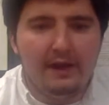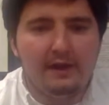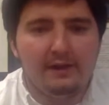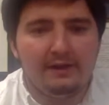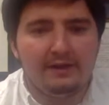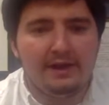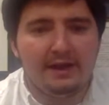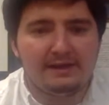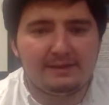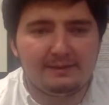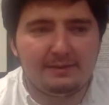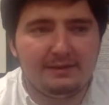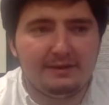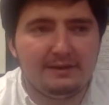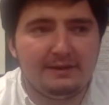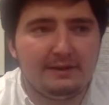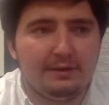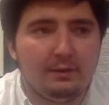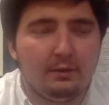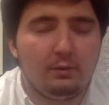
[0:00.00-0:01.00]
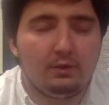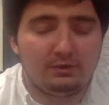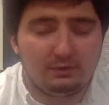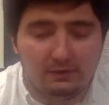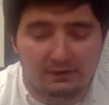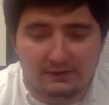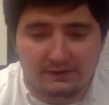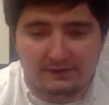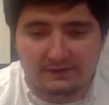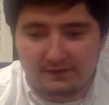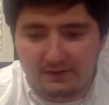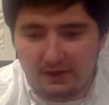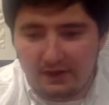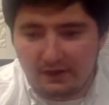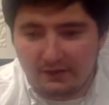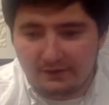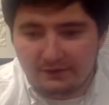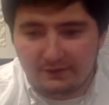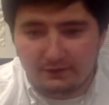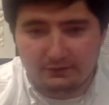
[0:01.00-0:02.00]
the SPD, which was
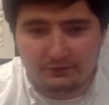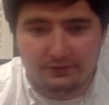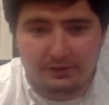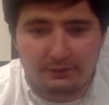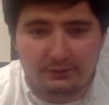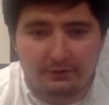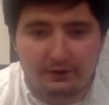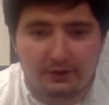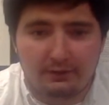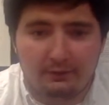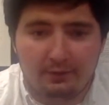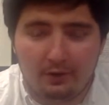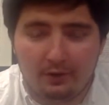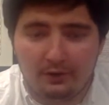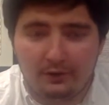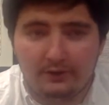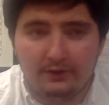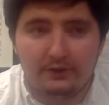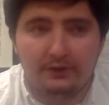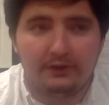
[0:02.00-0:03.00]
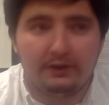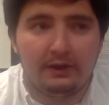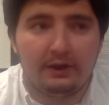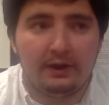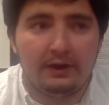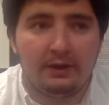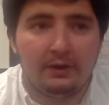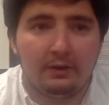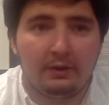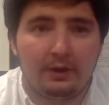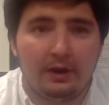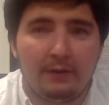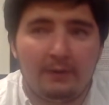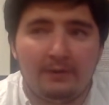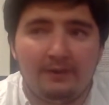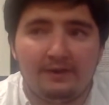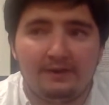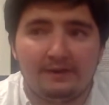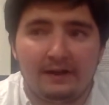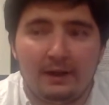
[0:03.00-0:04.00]
the Social Democratic Party in Northiem at
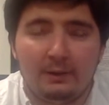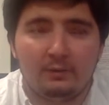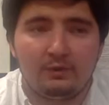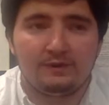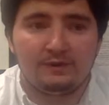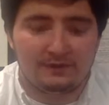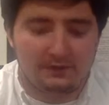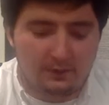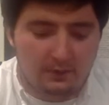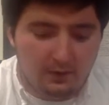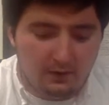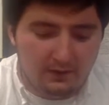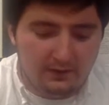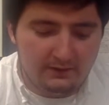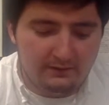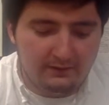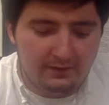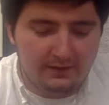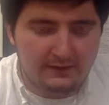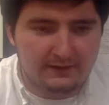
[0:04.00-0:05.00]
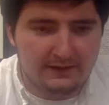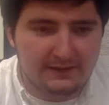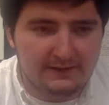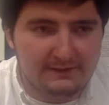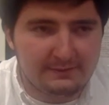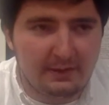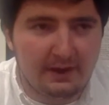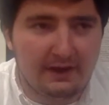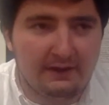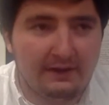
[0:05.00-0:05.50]
this time, was caught in a very tight spot.